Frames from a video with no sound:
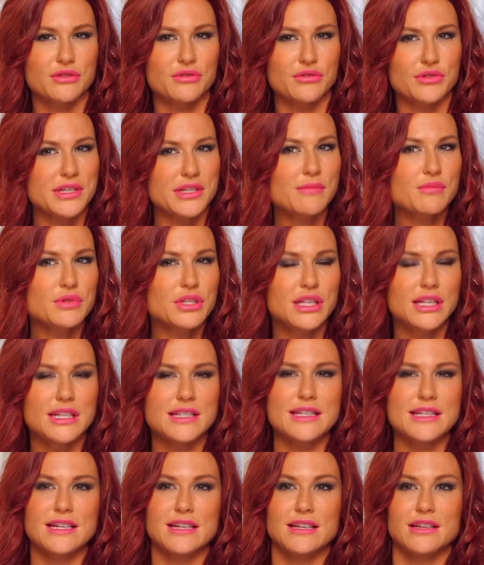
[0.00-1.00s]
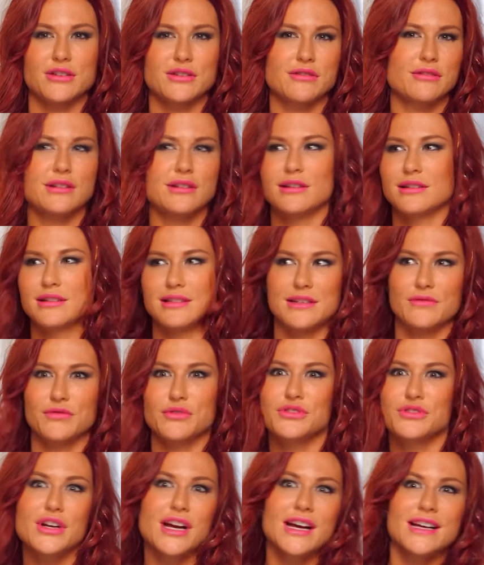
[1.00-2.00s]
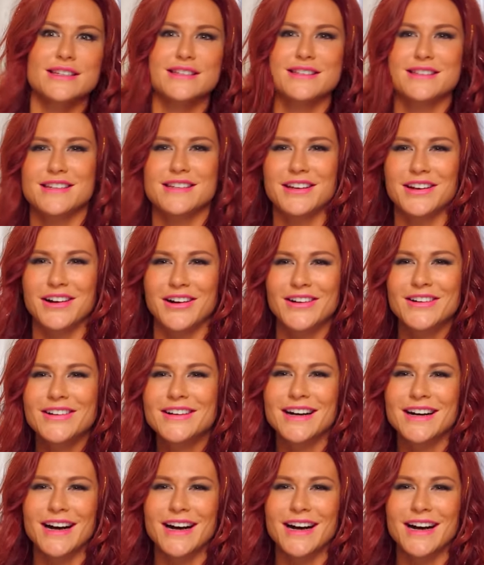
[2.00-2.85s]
to the reception, it's like your different dress, you know?